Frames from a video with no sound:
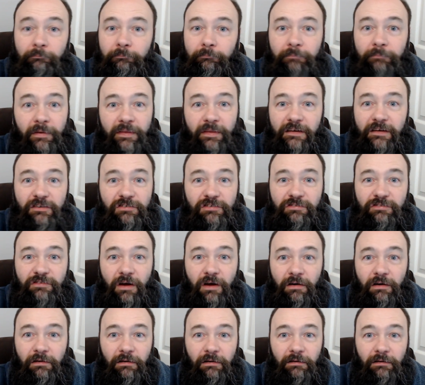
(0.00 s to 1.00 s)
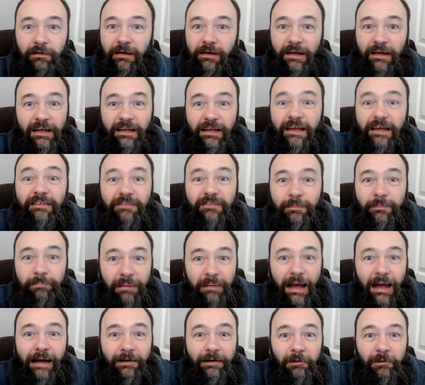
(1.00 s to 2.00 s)
But they're just dark. It is a
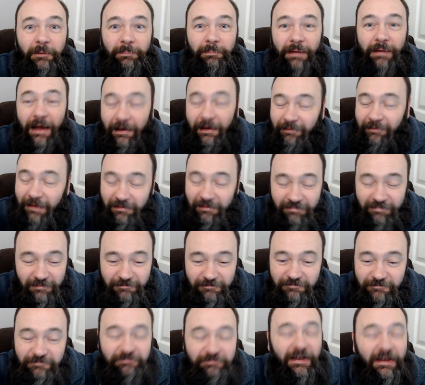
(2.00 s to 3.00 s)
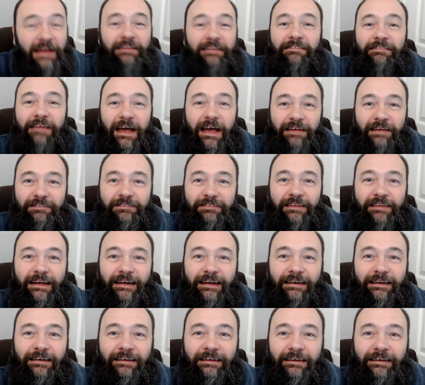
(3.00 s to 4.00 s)
black IPA. That's a fantastic
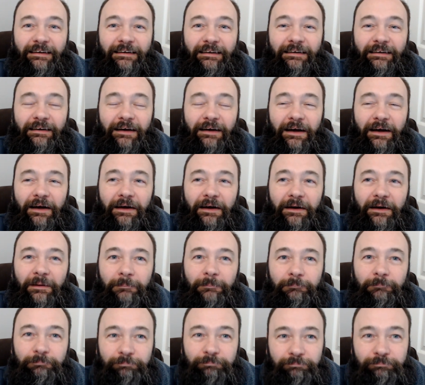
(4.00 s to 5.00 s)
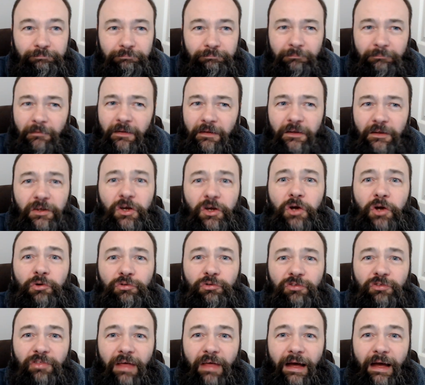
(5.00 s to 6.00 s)
um,
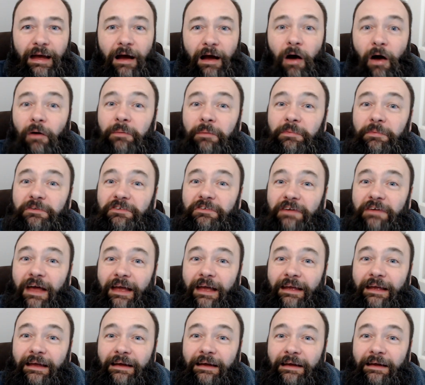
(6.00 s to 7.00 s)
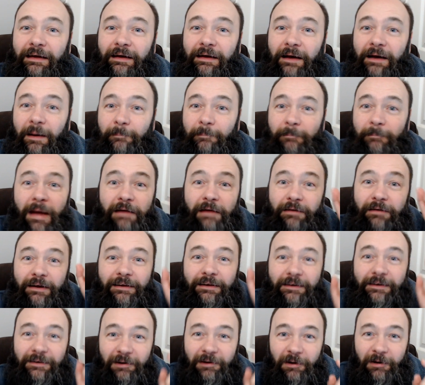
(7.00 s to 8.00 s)
use there. I would say
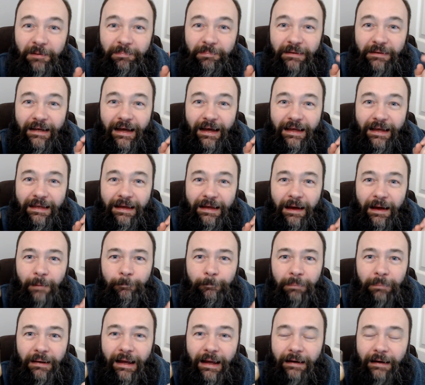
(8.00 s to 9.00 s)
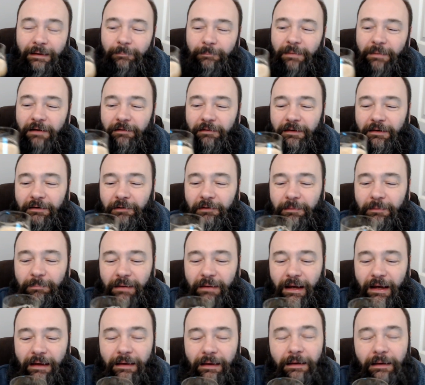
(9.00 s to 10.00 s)
American IPA, a black American
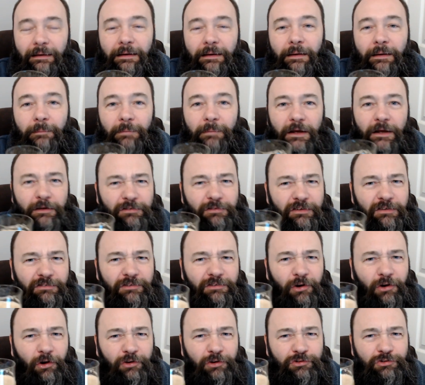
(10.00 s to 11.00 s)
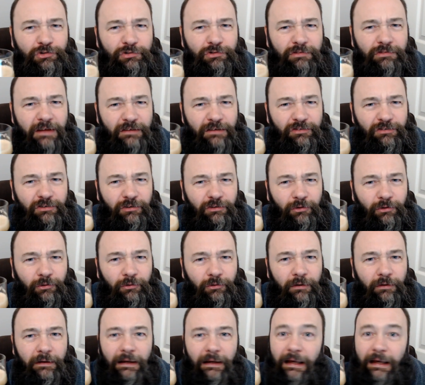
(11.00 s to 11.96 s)
IPA, because it's not a traditional